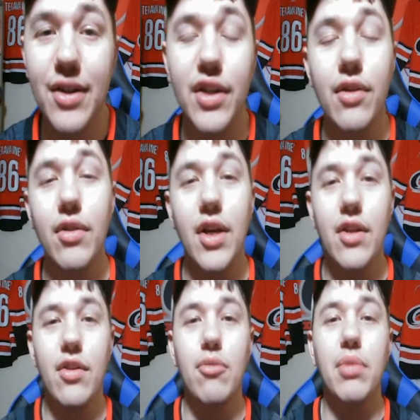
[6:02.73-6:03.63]
Carolina,
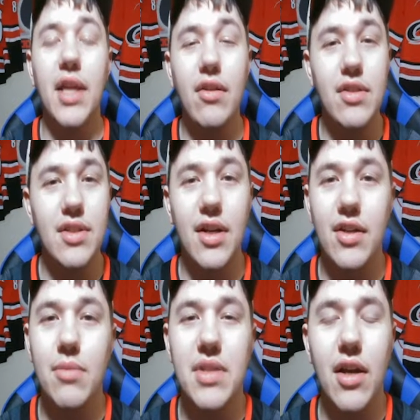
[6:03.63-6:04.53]
though. Blake Lizotte
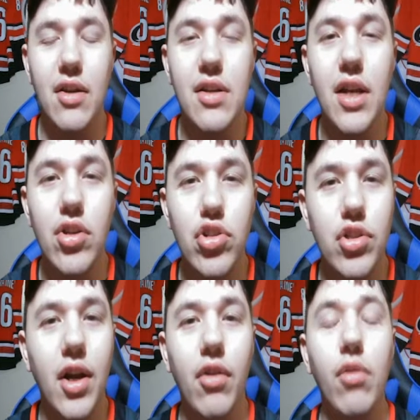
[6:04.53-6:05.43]
comes down, a nice
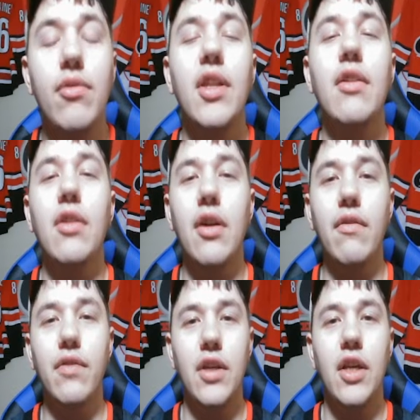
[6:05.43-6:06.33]
shot over the
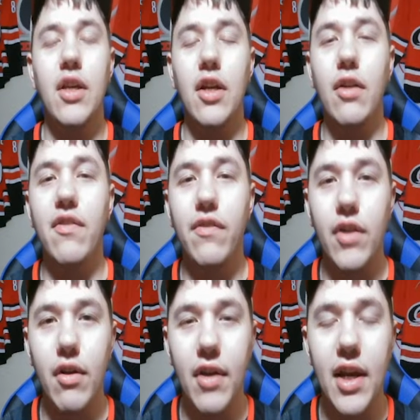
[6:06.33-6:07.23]
glove of
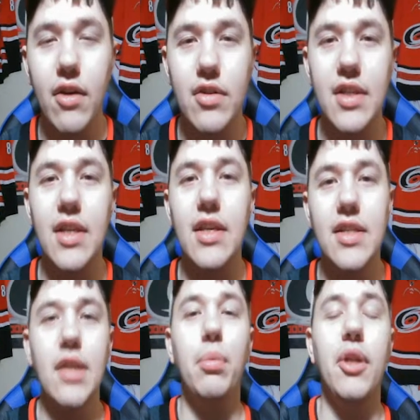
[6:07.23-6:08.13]
Frederik Andersen. He is
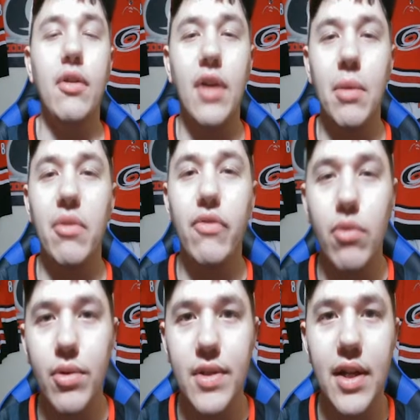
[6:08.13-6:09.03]
the player I'm, of
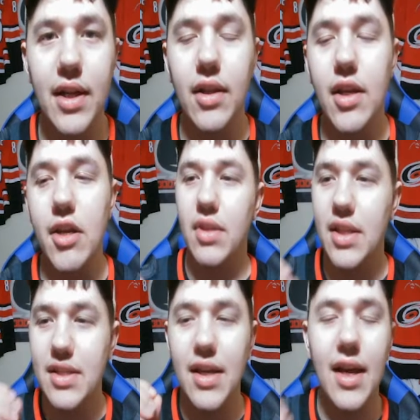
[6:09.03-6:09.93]
course, highlighting.
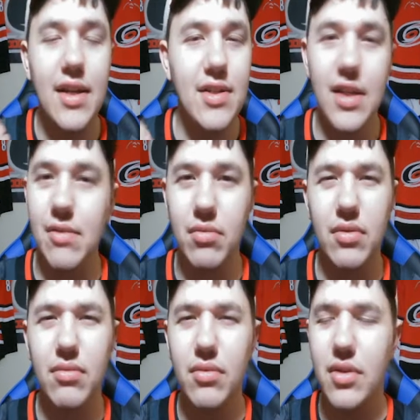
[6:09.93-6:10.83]
This guy is like
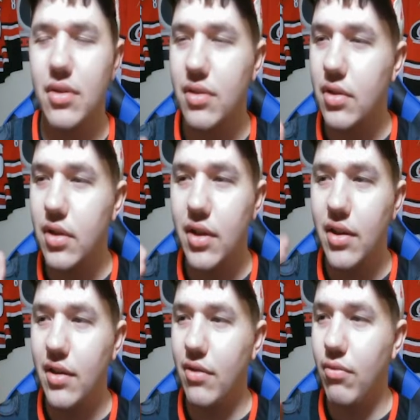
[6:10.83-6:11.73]

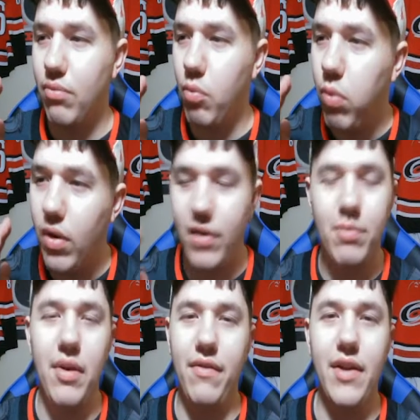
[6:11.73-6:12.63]
one of
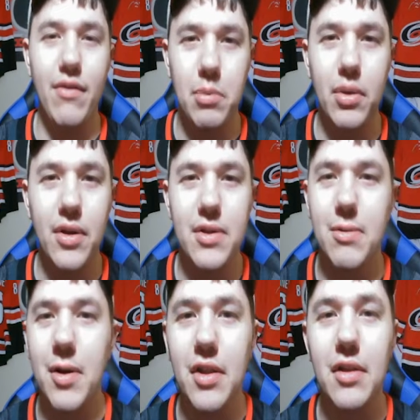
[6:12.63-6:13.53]
my favorite players
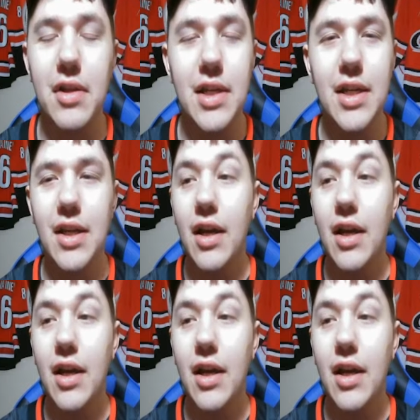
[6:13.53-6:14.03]
around the league.